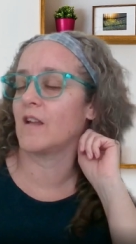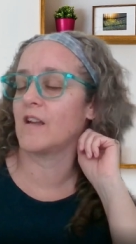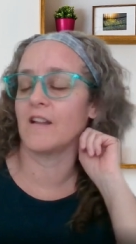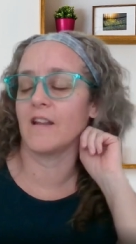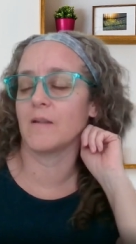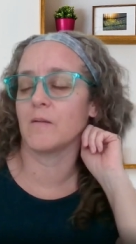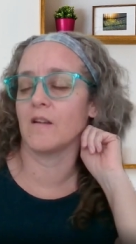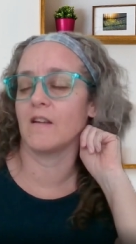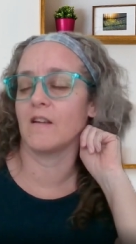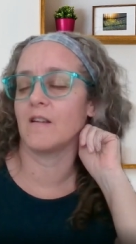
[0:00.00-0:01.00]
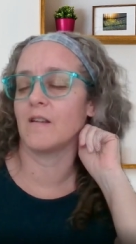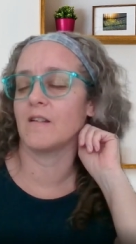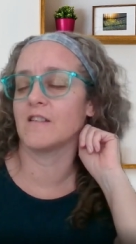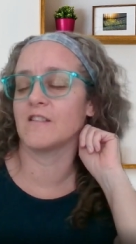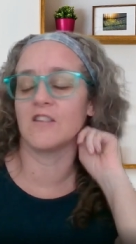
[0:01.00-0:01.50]
like
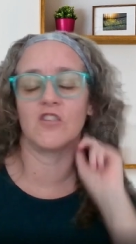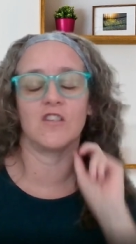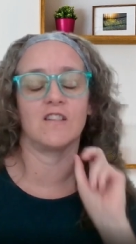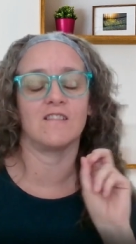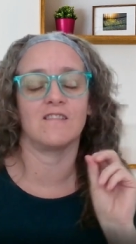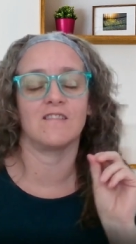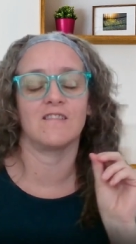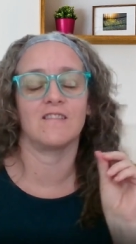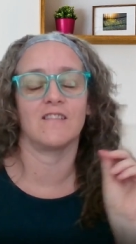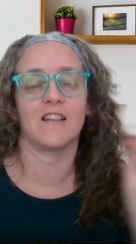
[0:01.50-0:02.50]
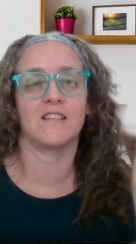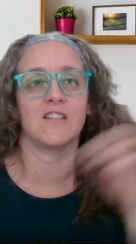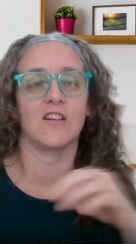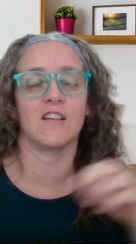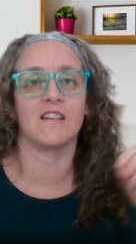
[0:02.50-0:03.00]
decision, like,
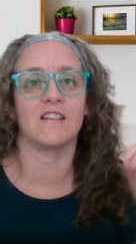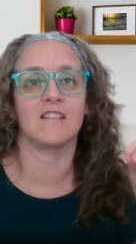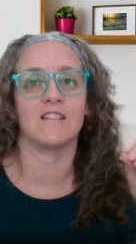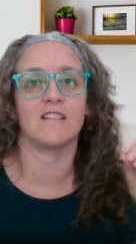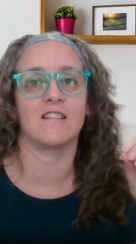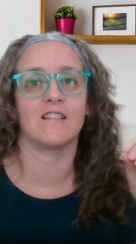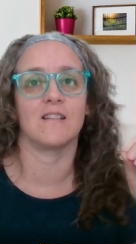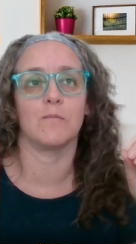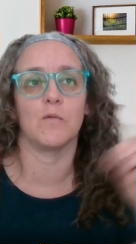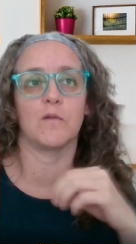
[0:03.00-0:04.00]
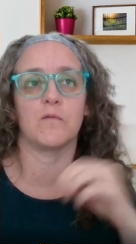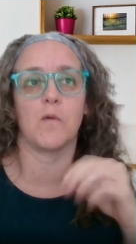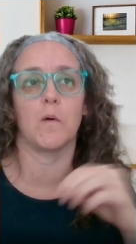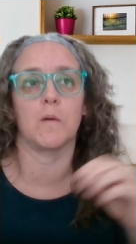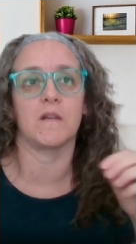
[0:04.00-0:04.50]
stuck in moving
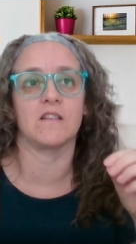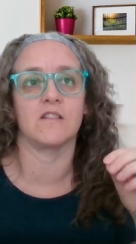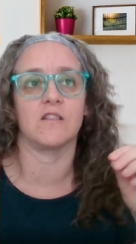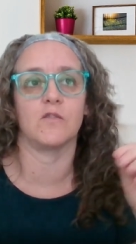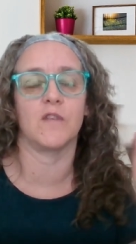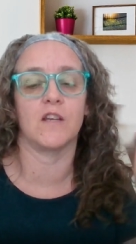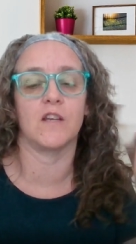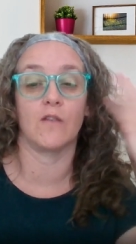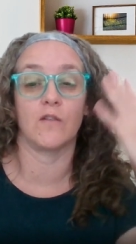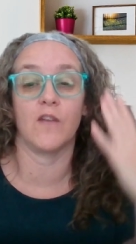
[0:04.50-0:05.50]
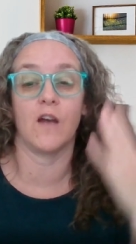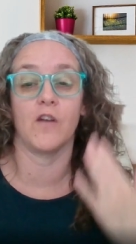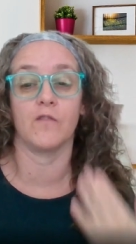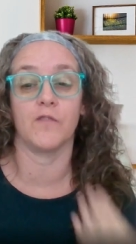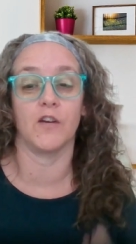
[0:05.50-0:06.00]
forward because you think you have to have it
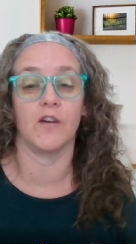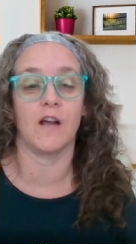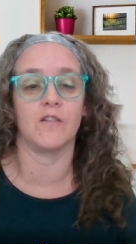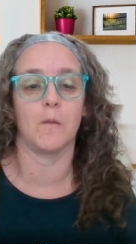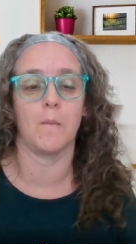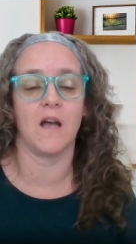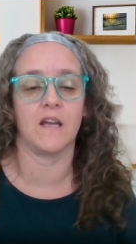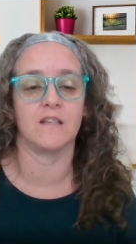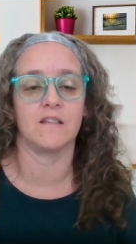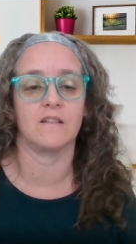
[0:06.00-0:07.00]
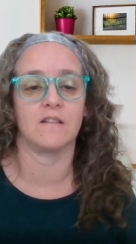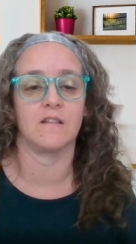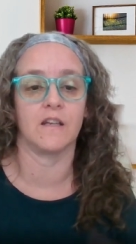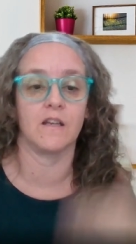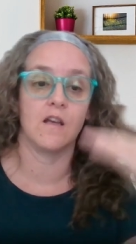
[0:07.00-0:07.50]
all figured out in your mind,
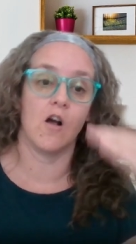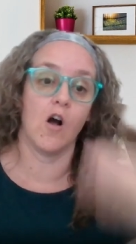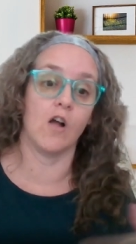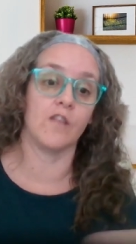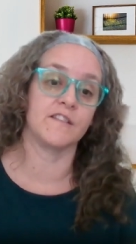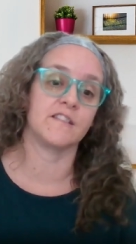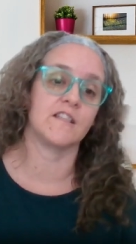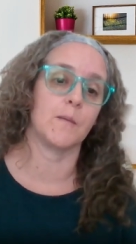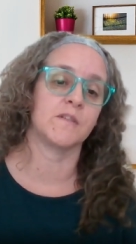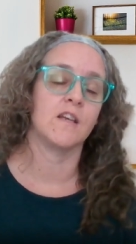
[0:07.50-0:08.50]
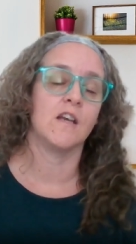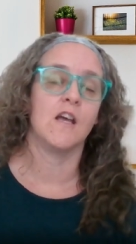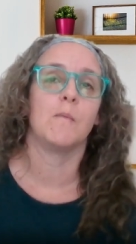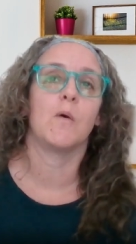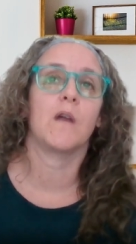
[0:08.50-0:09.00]
like all the steps.
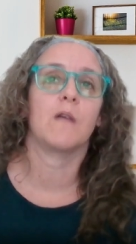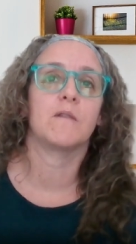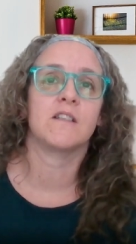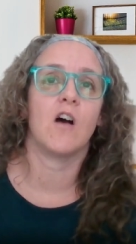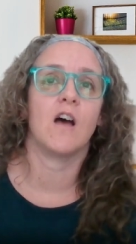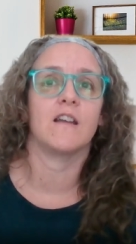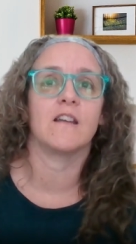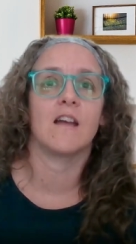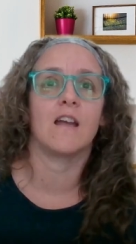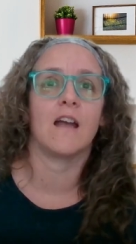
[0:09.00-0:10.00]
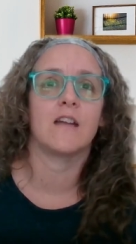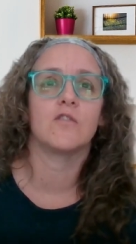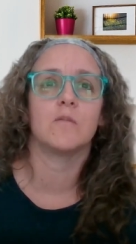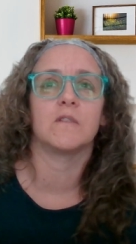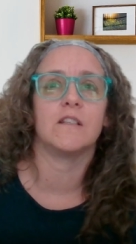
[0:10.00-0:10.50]
But what I was taught, and I
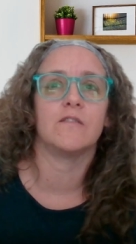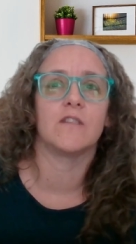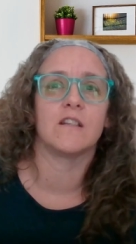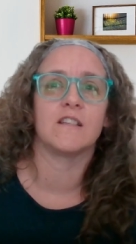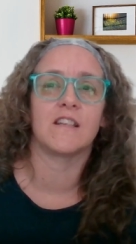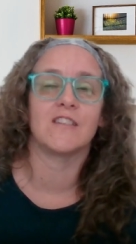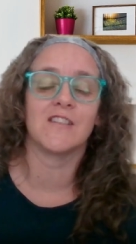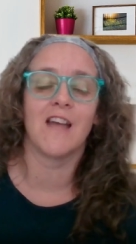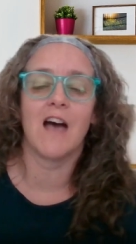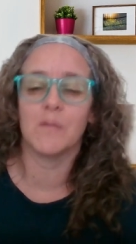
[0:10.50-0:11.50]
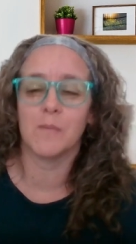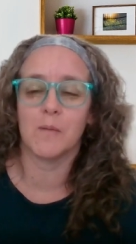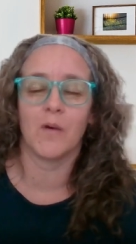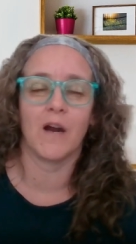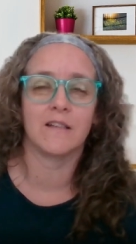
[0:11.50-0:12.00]
do believe in this, I just haven't
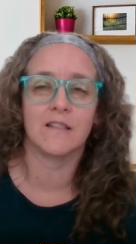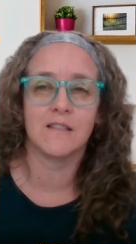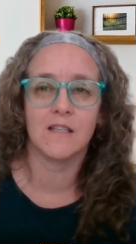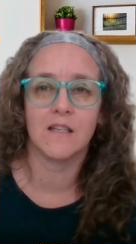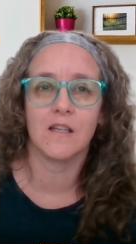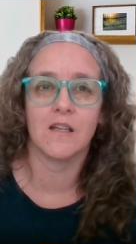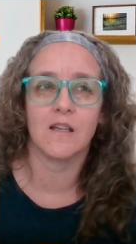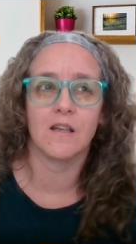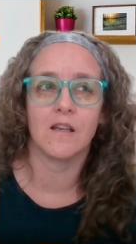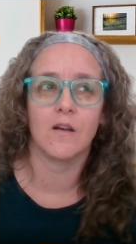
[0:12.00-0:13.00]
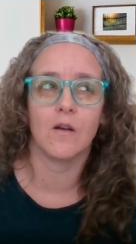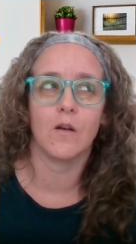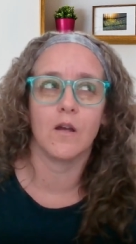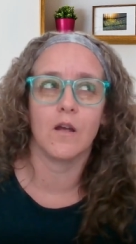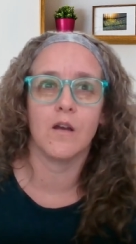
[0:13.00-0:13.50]
been practicing it
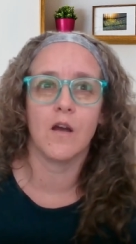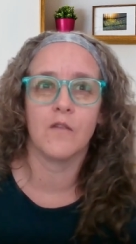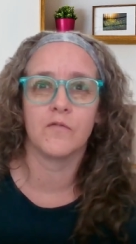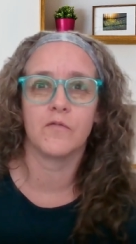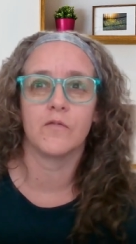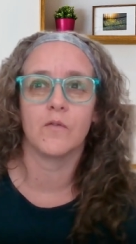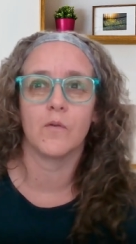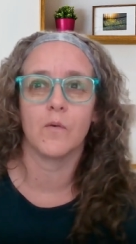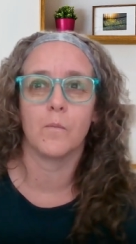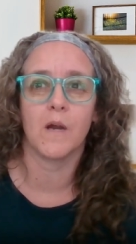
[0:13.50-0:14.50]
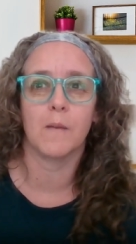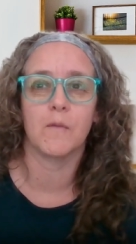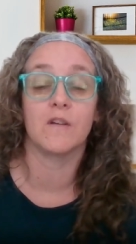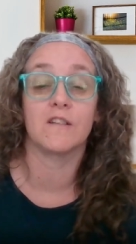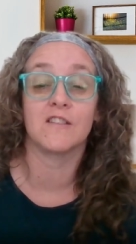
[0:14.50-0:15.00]
enough, but I'm
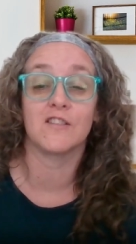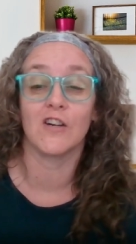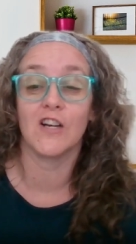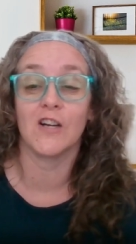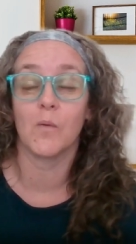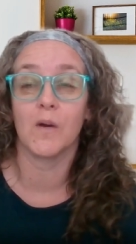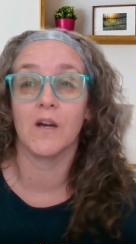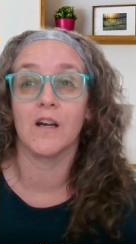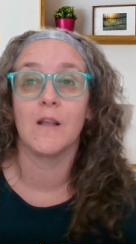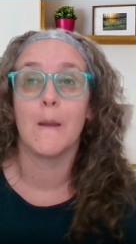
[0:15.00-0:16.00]
going to start where,